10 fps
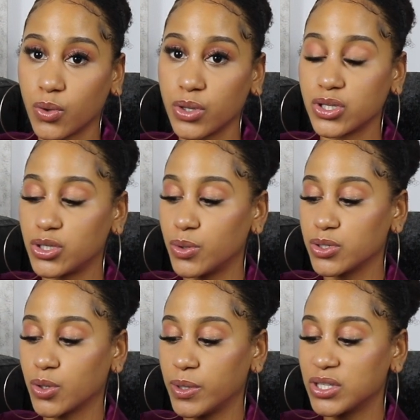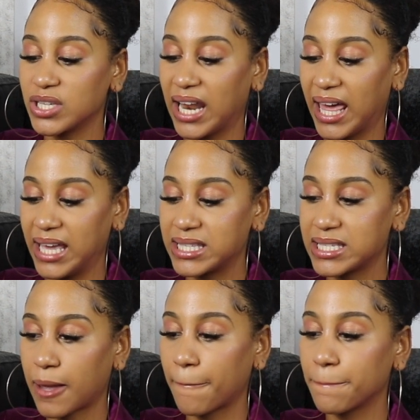to do is go into
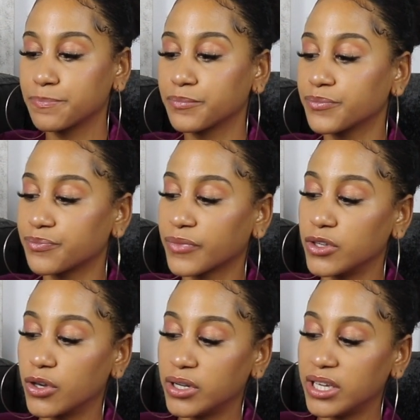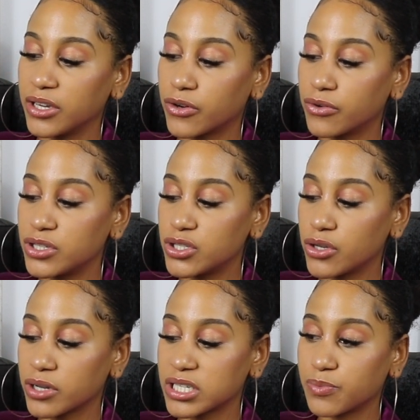light. You're going to increase
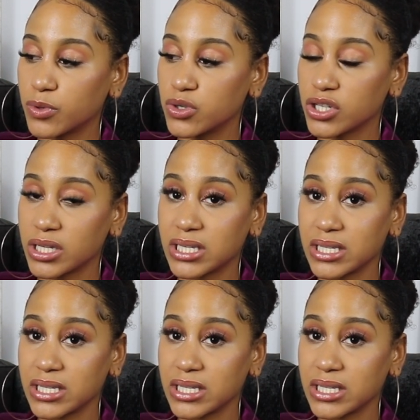your exposure to